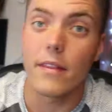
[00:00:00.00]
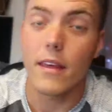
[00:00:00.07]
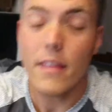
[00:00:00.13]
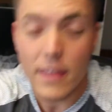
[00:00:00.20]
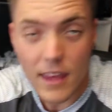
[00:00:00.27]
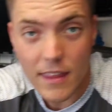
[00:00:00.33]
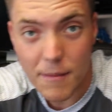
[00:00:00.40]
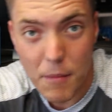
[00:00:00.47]
The
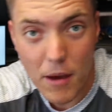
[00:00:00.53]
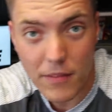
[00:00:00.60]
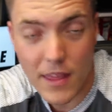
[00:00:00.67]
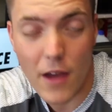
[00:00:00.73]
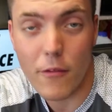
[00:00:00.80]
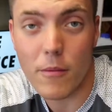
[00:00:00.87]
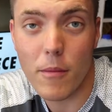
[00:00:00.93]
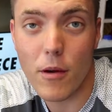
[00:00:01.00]
other thing about
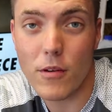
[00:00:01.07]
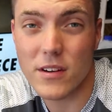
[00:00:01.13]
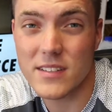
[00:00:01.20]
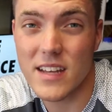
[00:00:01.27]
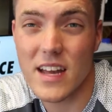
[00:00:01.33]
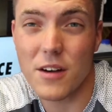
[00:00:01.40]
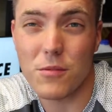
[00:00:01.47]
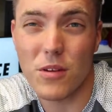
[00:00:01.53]
that remote is
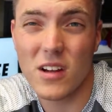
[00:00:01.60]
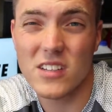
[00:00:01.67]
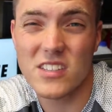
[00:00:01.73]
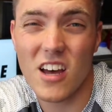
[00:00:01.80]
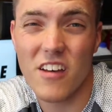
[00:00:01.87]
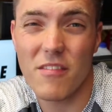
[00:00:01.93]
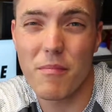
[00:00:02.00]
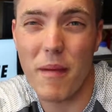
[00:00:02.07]
that it runs
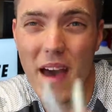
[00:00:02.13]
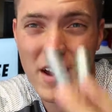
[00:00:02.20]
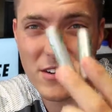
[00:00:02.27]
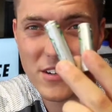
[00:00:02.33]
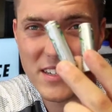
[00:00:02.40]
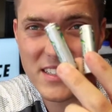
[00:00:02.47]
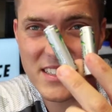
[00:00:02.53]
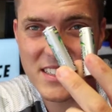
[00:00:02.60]
off
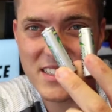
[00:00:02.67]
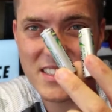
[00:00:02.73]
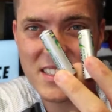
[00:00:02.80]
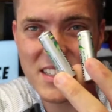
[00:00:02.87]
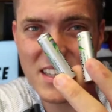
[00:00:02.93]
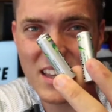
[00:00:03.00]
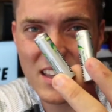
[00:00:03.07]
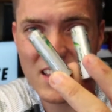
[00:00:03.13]
batteries.
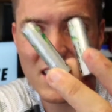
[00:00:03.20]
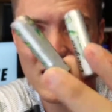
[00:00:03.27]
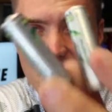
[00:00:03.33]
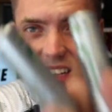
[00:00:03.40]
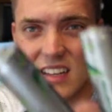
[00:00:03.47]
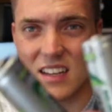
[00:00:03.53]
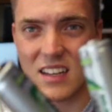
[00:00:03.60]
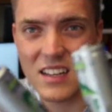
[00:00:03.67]

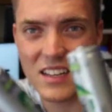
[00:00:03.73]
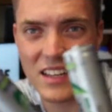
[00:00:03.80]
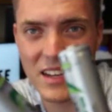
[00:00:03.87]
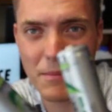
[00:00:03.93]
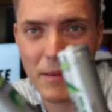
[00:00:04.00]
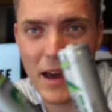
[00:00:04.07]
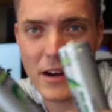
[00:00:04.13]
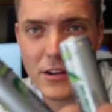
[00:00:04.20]

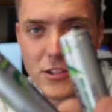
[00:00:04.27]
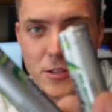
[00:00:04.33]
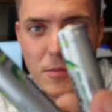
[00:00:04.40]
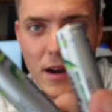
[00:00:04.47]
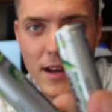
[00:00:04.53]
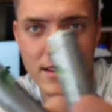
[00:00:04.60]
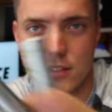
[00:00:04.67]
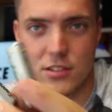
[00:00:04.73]
Like batteries you
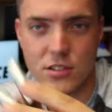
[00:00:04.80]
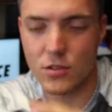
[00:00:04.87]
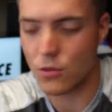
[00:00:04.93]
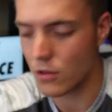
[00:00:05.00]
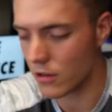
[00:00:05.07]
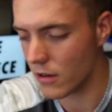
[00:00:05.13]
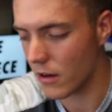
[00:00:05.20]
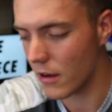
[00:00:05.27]
buy at the
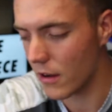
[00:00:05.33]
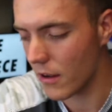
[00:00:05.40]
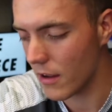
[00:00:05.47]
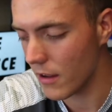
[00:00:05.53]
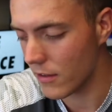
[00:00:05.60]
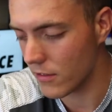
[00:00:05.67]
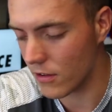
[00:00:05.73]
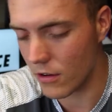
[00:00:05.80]
store.
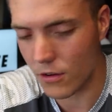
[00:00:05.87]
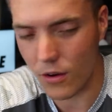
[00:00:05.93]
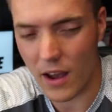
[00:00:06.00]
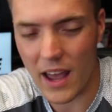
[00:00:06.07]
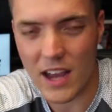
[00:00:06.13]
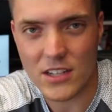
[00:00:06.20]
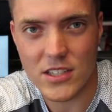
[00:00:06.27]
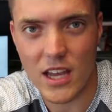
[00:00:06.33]
So
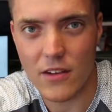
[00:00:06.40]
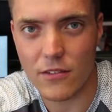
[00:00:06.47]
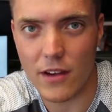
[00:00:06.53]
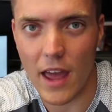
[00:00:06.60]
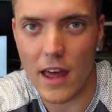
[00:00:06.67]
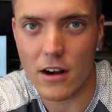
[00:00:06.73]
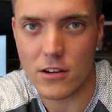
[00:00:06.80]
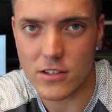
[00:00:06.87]
I actually have
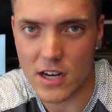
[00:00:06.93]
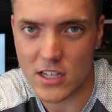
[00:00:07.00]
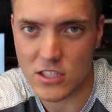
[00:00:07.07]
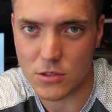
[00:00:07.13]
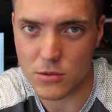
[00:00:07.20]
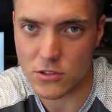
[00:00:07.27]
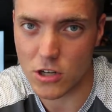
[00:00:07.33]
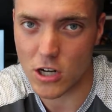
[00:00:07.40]

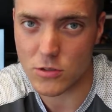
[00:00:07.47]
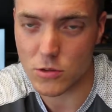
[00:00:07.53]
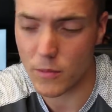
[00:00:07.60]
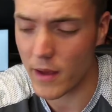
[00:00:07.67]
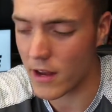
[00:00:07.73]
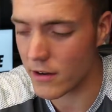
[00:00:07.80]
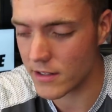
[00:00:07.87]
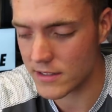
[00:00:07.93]
Energizer rechargeable
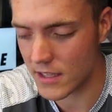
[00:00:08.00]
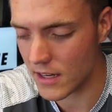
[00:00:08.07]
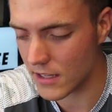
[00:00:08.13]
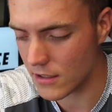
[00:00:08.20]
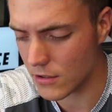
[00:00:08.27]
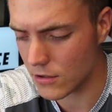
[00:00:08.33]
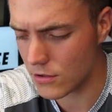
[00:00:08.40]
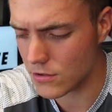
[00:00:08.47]
batteries that I
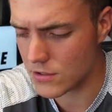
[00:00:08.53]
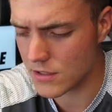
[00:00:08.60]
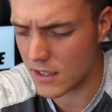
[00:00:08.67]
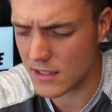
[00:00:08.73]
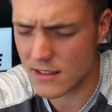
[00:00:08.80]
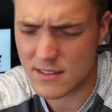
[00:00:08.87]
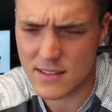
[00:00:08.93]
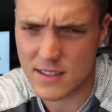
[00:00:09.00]
use.
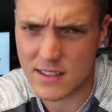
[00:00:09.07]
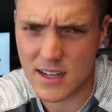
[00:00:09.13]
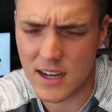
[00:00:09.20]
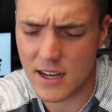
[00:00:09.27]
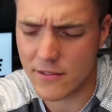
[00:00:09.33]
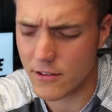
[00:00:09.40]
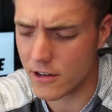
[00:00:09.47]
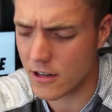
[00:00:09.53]
It doesn't
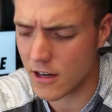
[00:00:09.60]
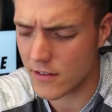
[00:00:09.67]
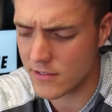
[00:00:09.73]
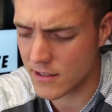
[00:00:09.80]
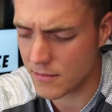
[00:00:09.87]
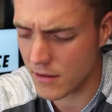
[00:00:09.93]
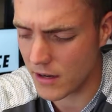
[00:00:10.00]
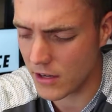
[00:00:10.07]
die very
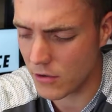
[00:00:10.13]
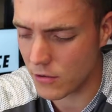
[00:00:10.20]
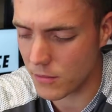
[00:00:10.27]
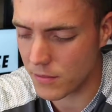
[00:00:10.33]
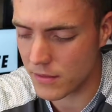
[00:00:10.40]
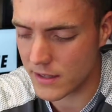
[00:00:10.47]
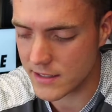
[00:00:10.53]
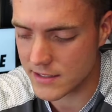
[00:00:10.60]
often, but I do
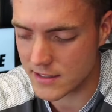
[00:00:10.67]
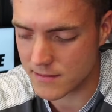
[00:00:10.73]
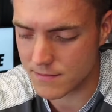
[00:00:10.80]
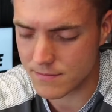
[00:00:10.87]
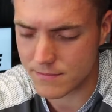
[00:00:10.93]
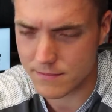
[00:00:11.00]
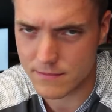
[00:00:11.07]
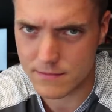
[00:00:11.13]
replace
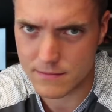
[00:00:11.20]
them